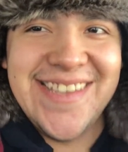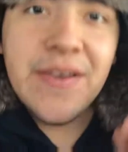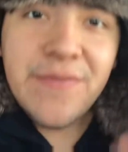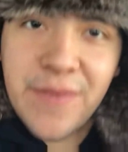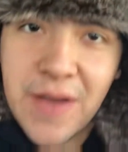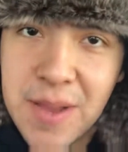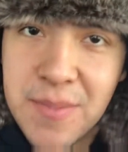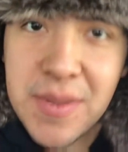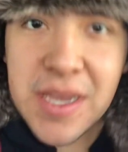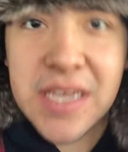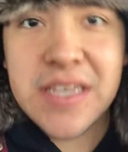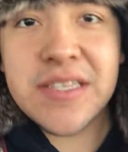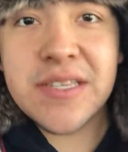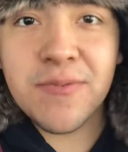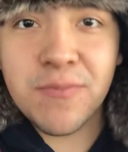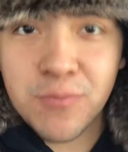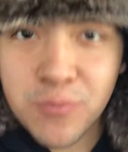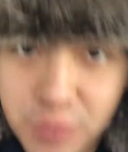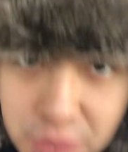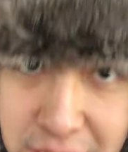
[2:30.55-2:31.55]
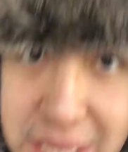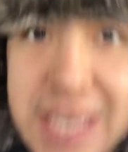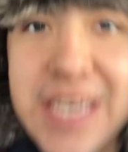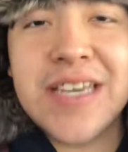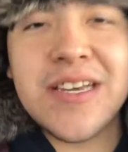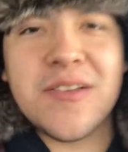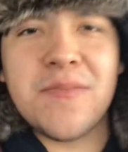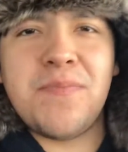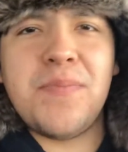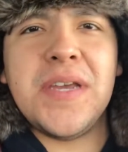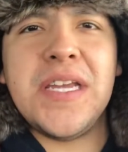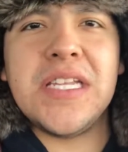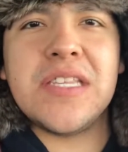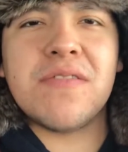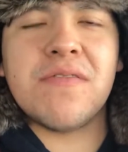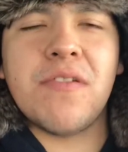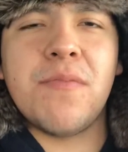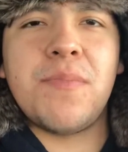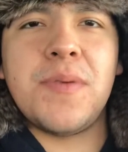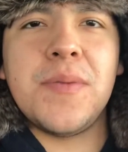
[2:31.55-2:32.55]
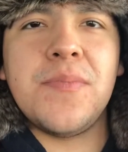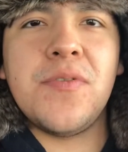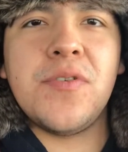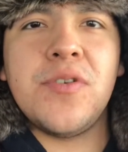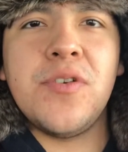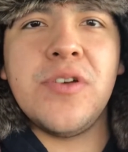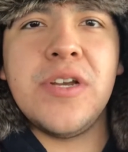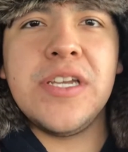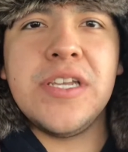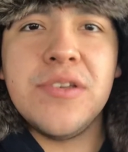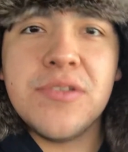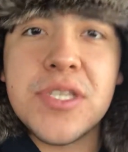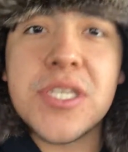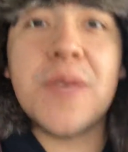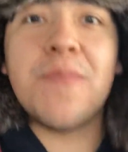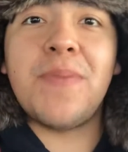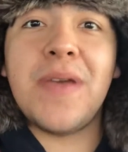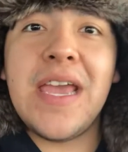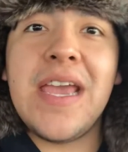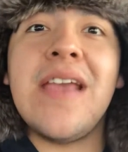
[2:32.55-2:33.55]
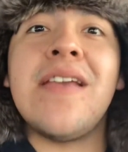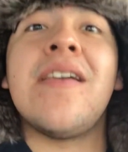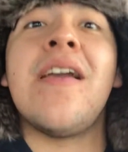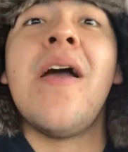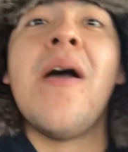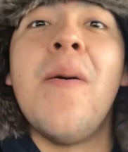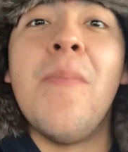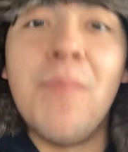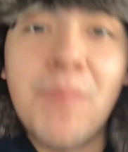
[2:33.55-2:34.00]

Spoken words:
If I make some really good beats for people who are used to paying